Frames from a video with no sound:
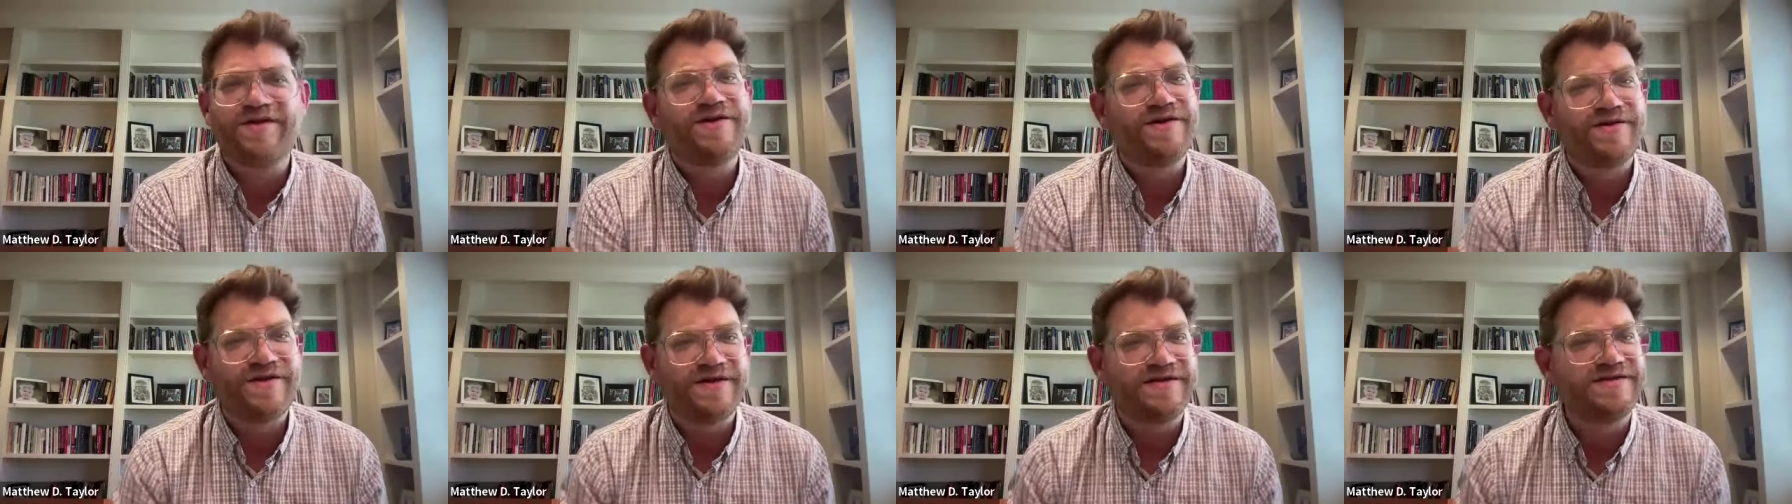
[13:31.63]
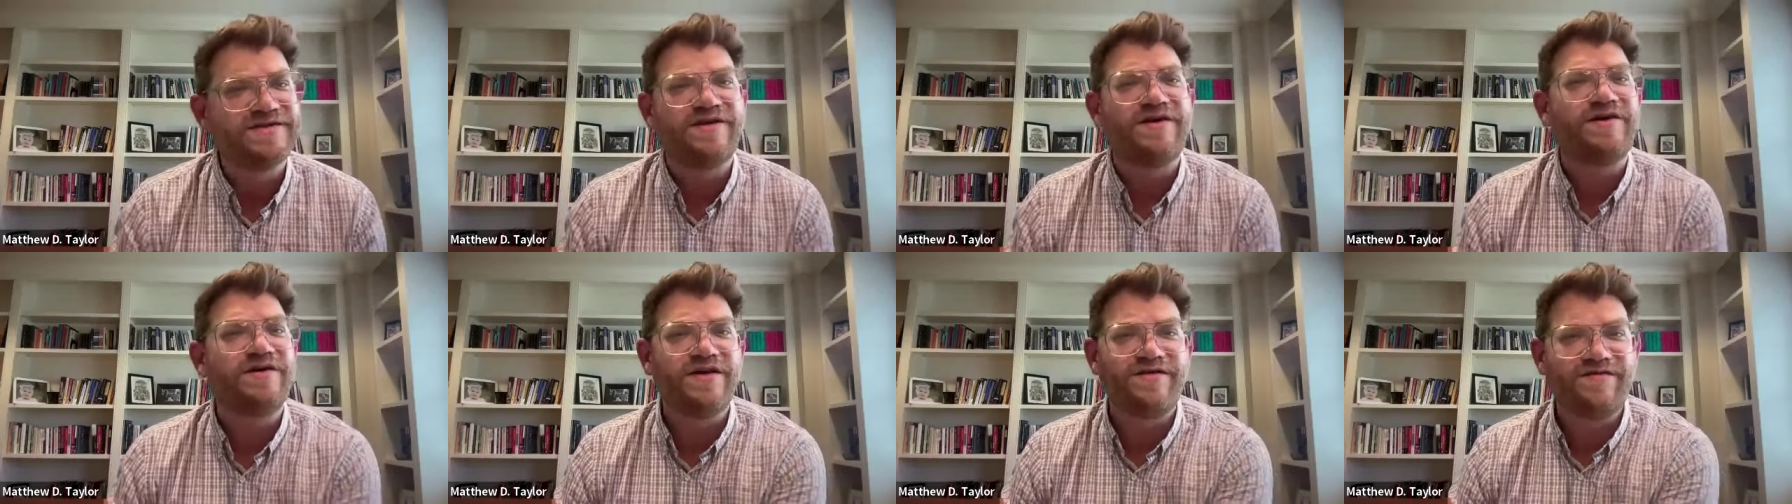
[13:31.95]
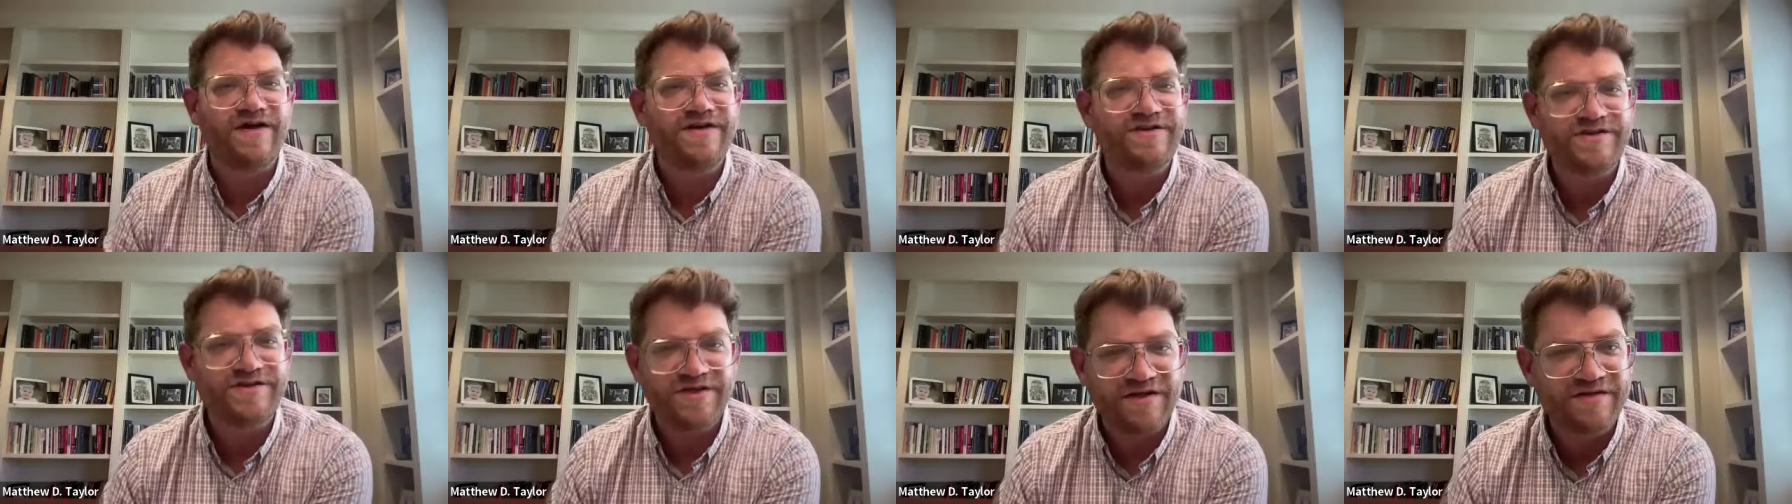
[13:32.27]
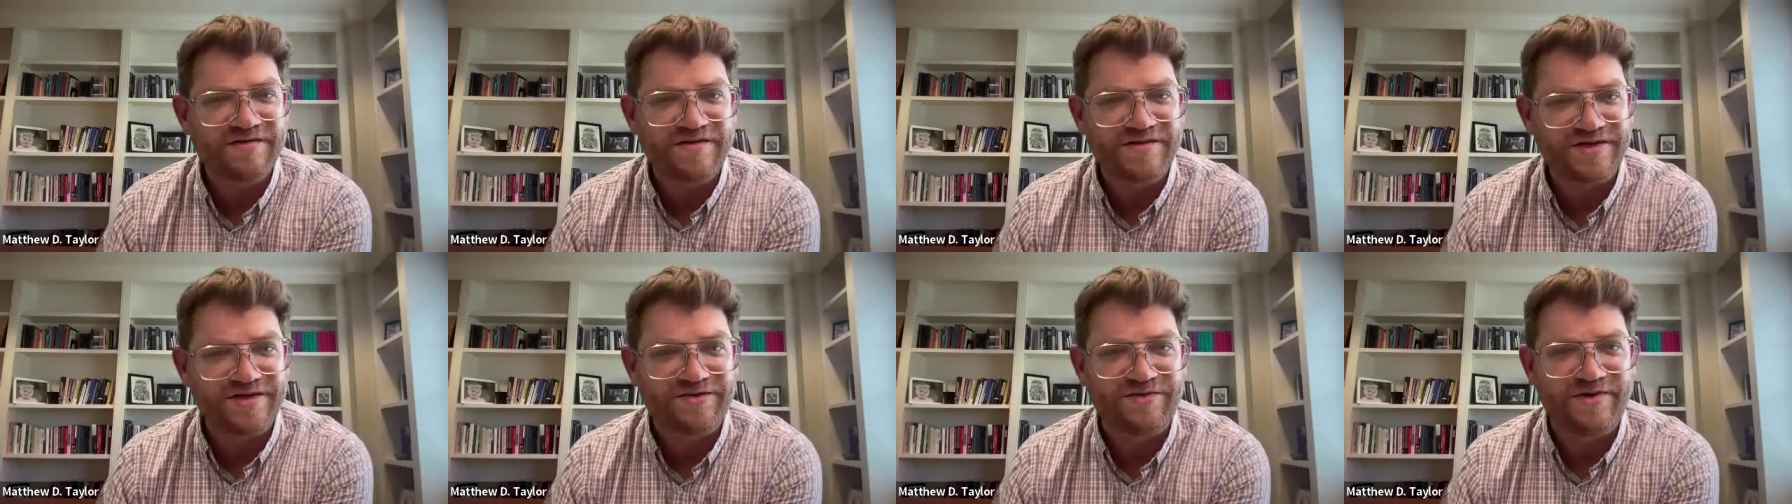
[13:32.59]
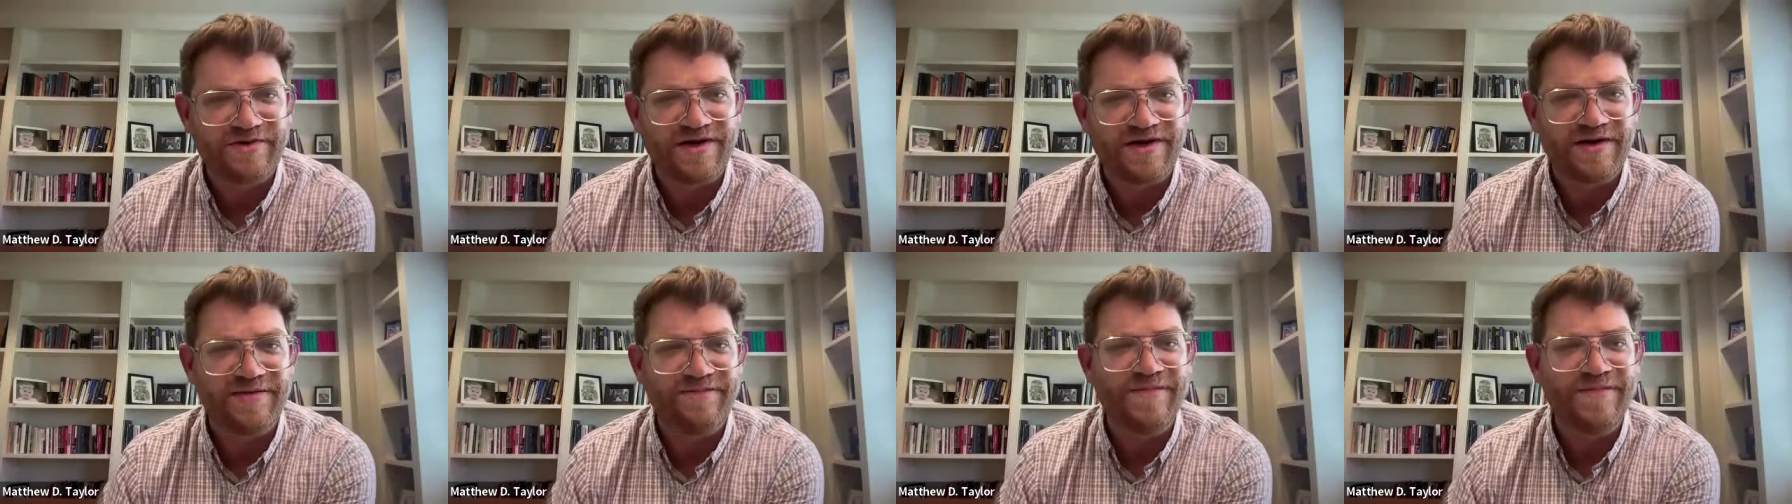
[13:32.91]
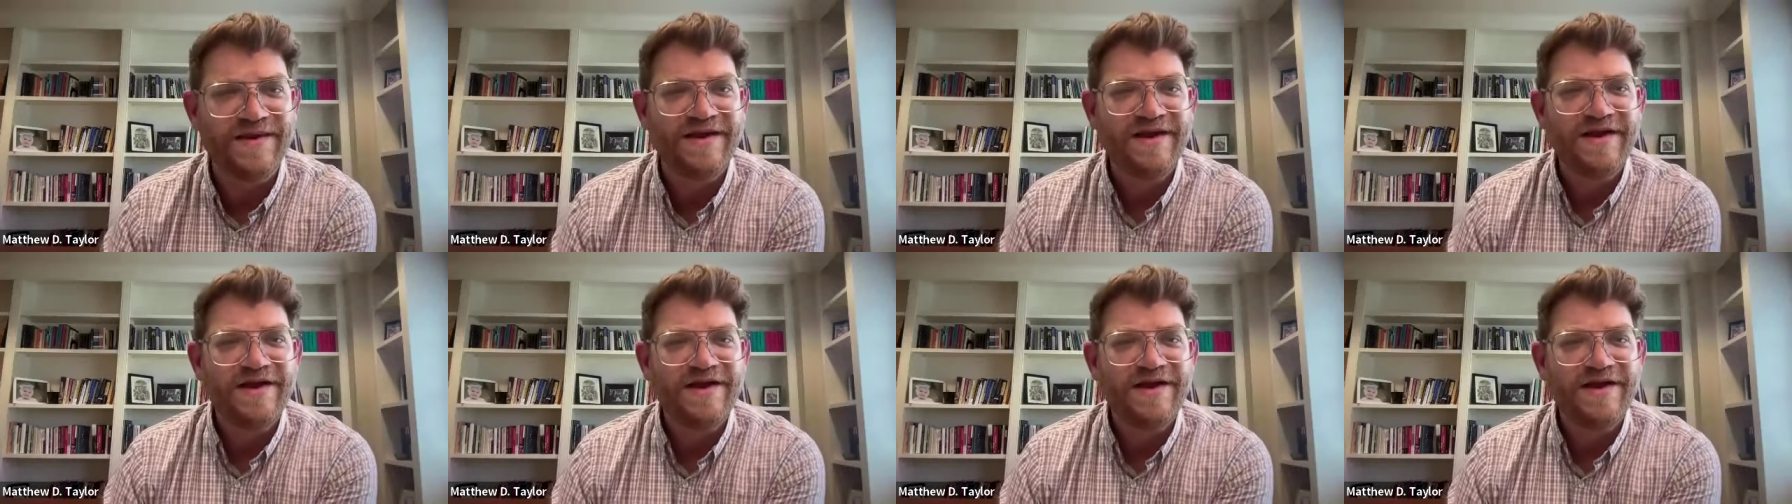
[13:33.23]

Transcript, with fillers: There are things that all evangelicals agree on,